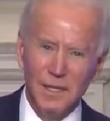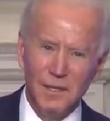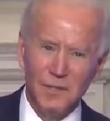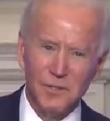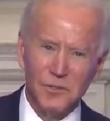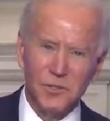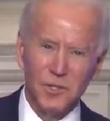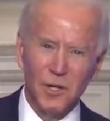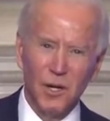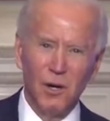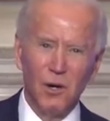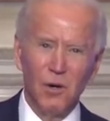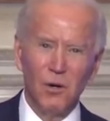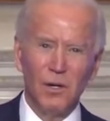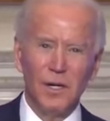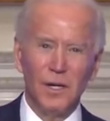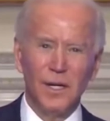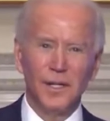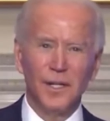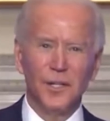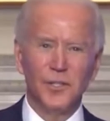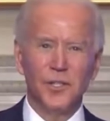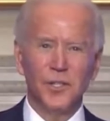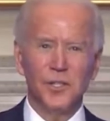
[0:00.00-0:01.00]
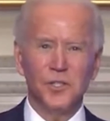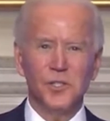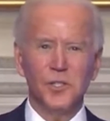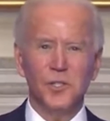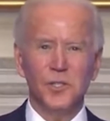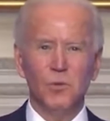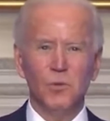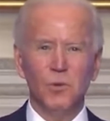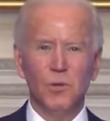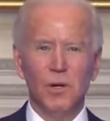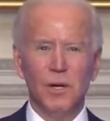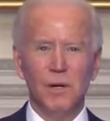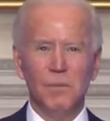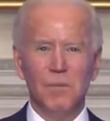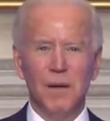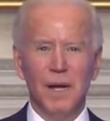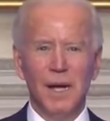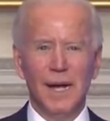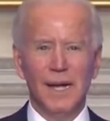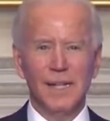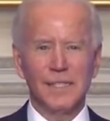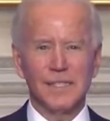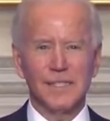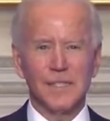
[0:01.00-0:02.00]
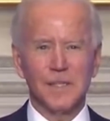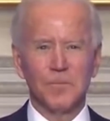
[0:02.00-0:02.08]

So in addition to wearing masks,